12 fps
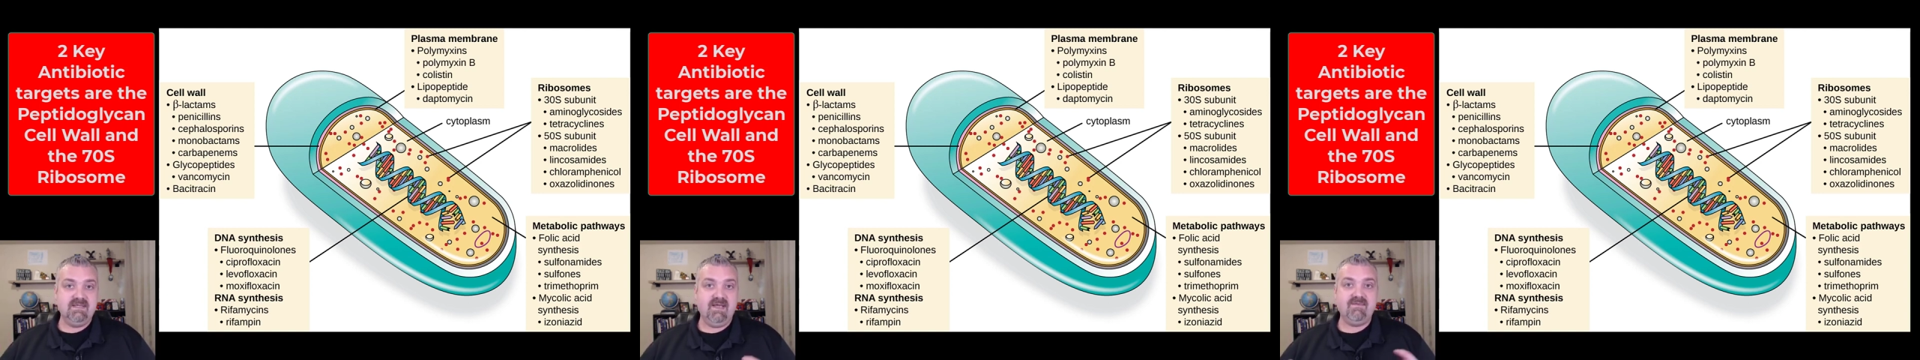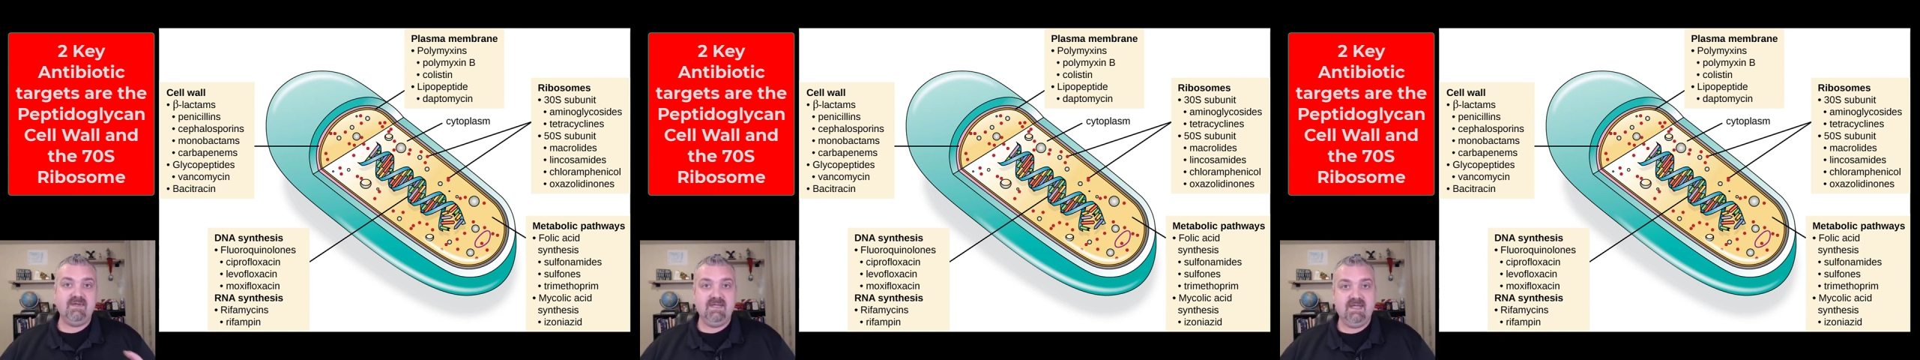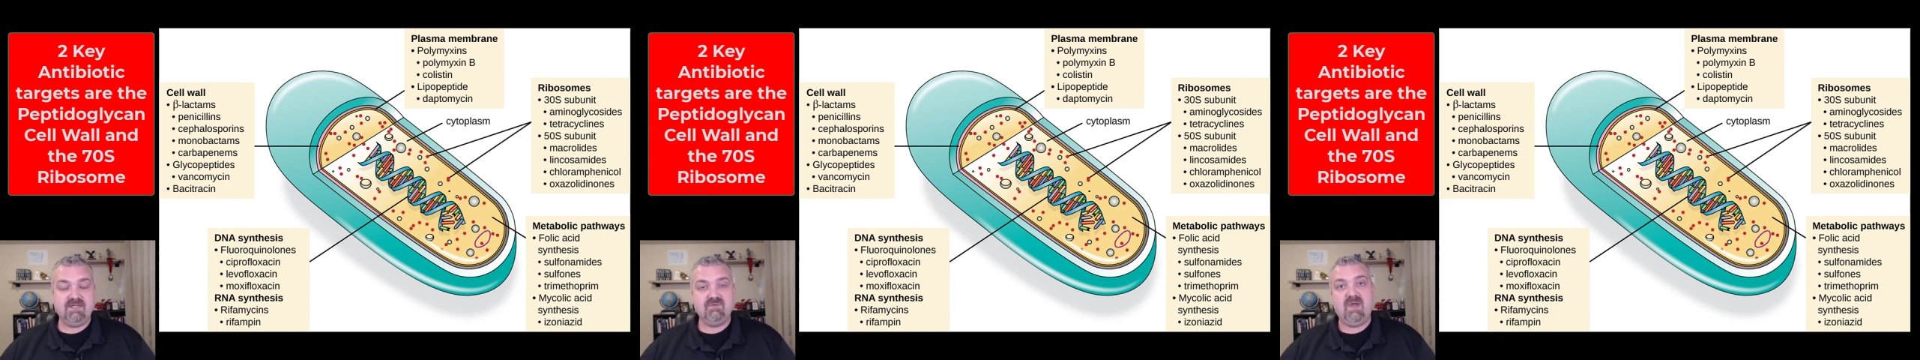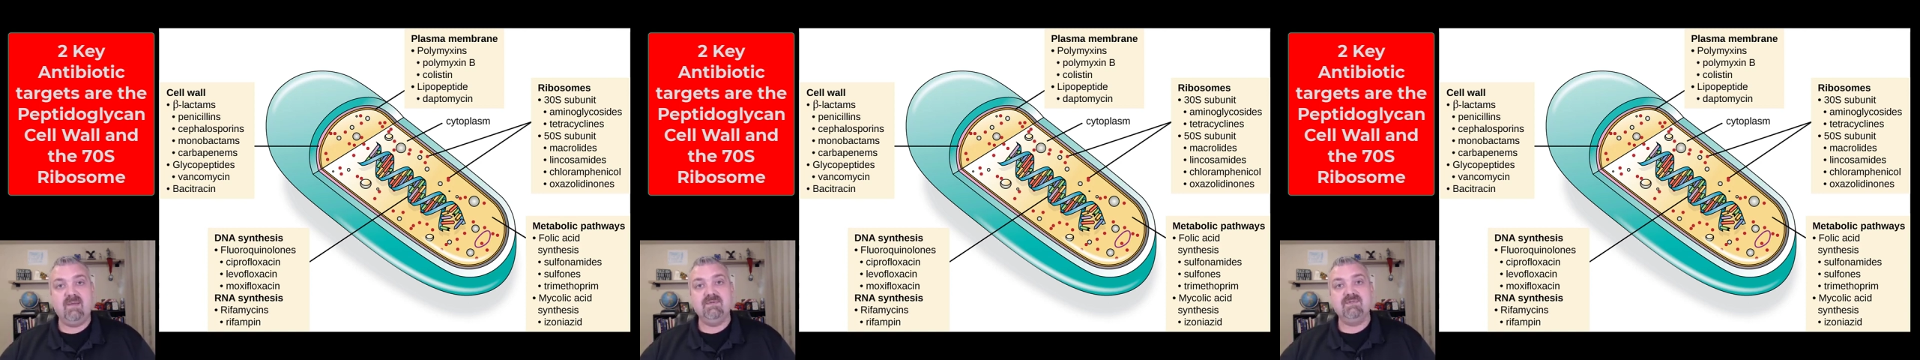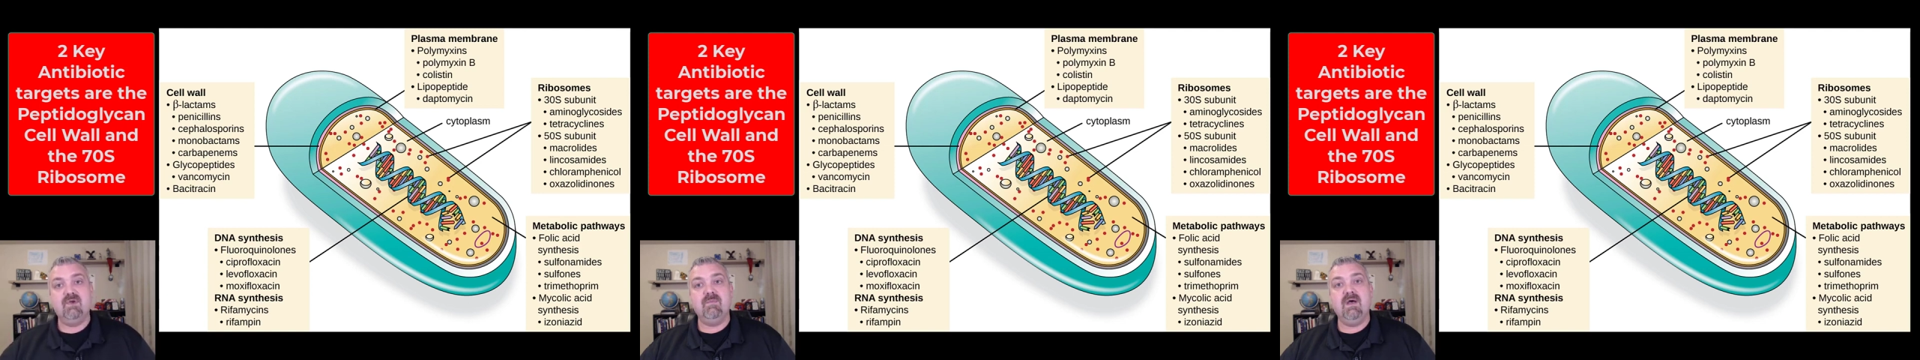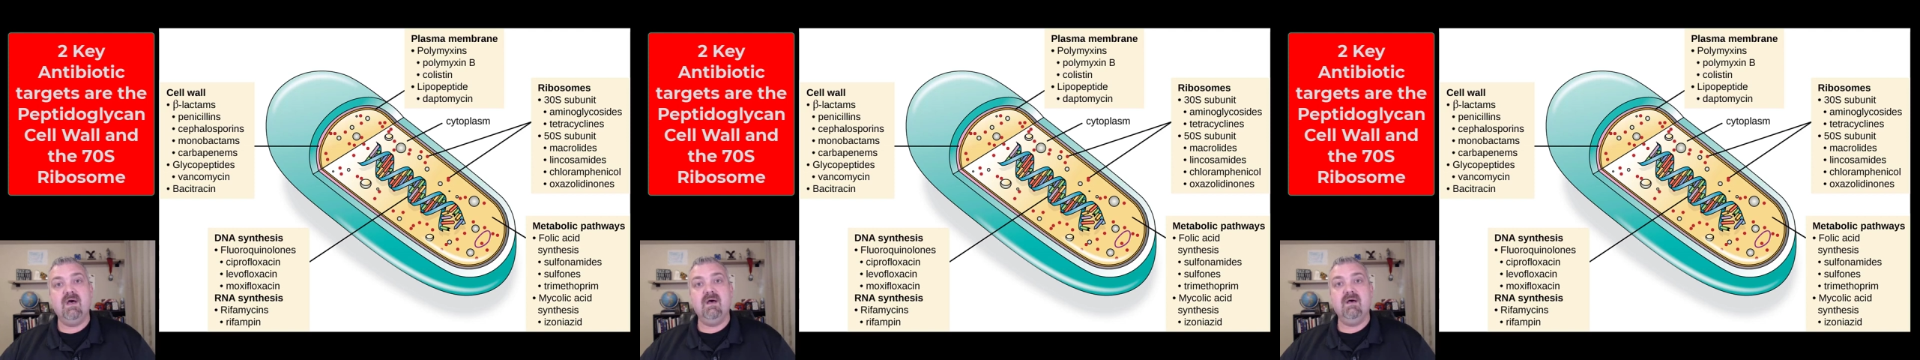70S
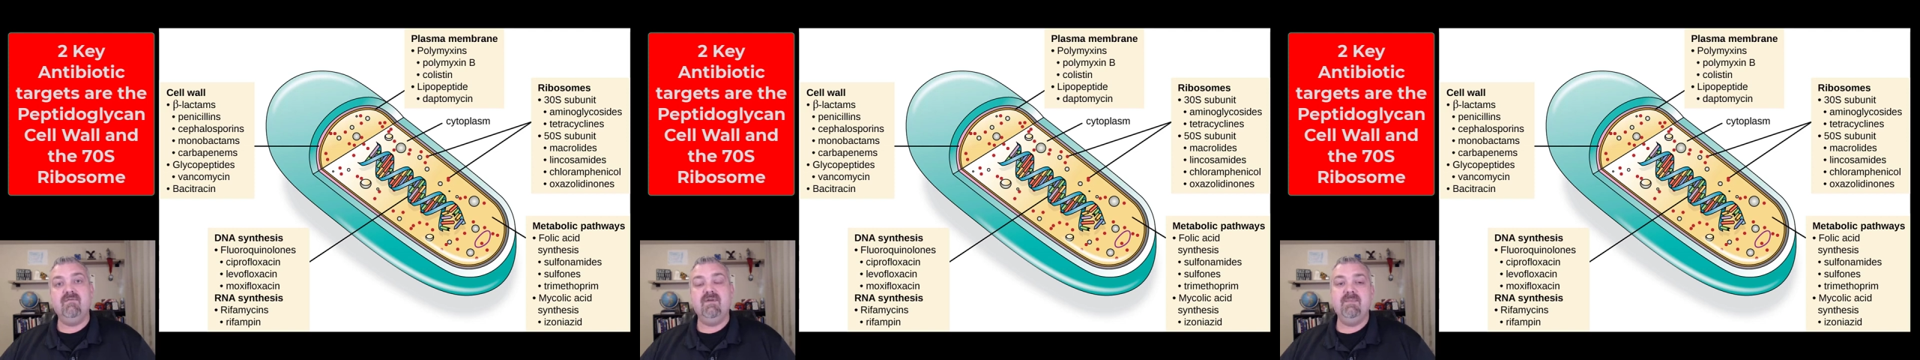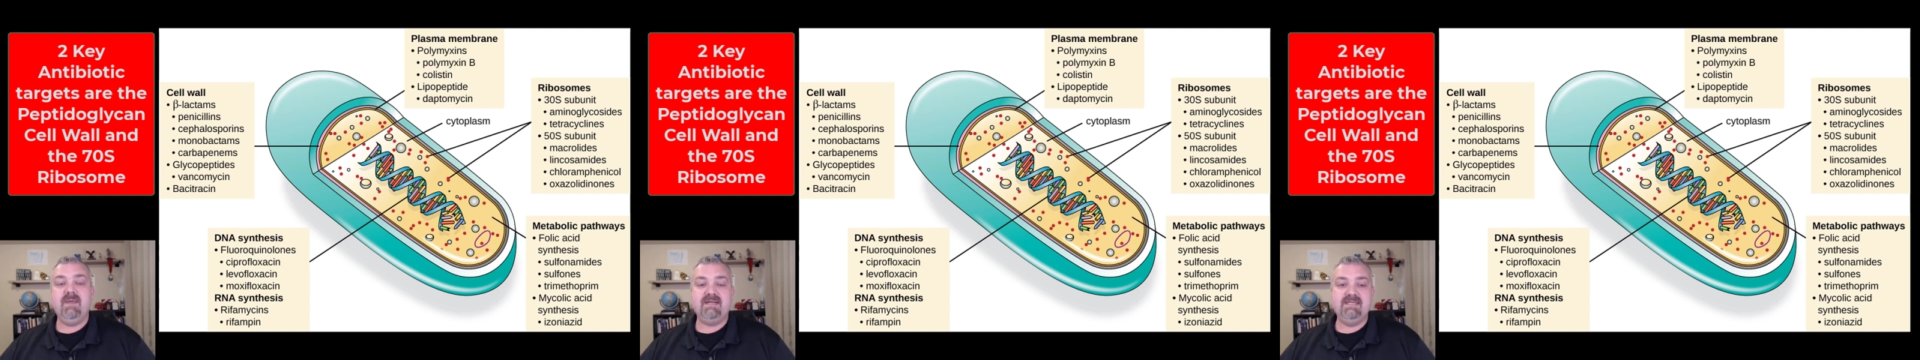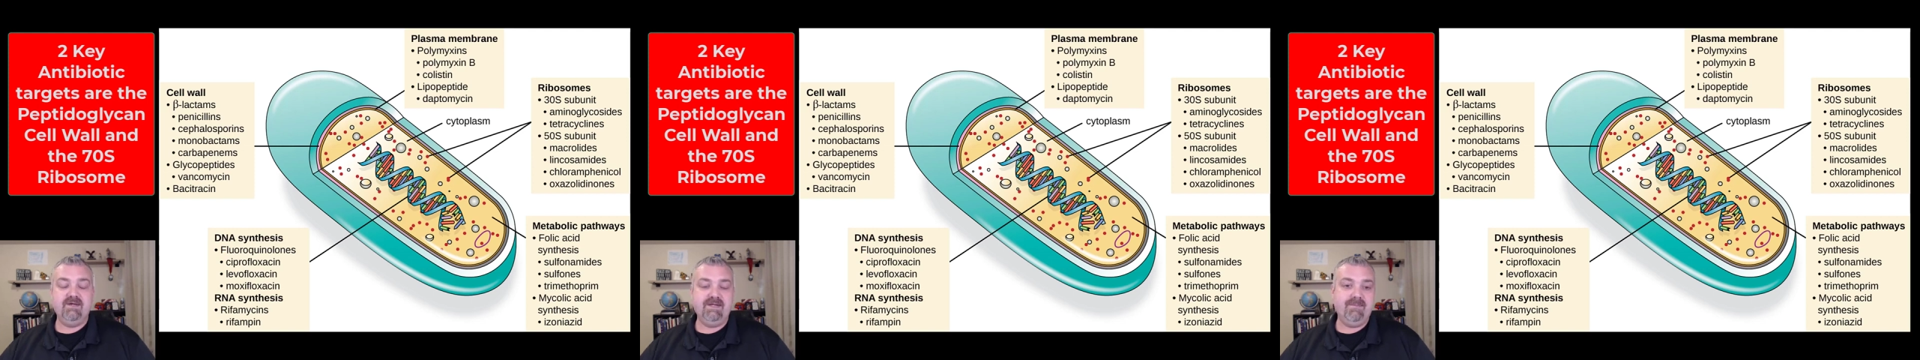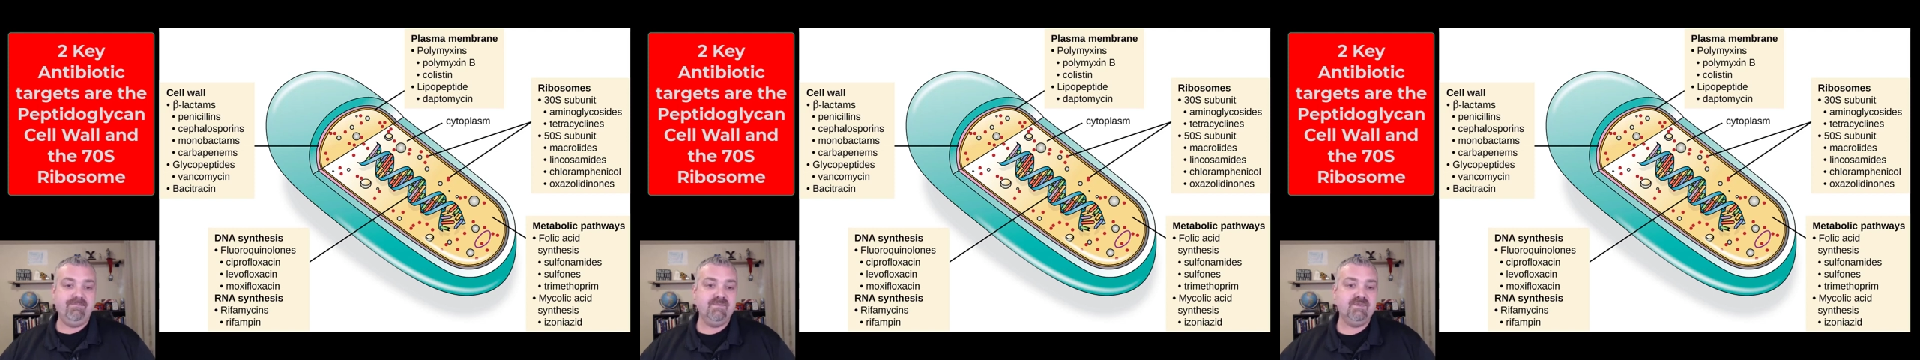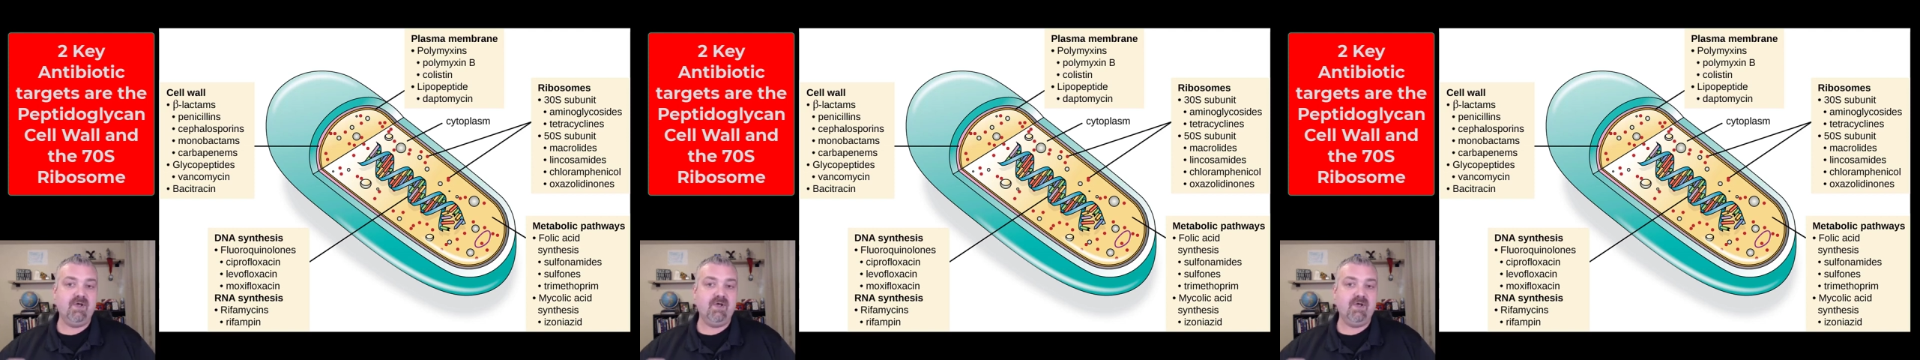ribosome of bacteria.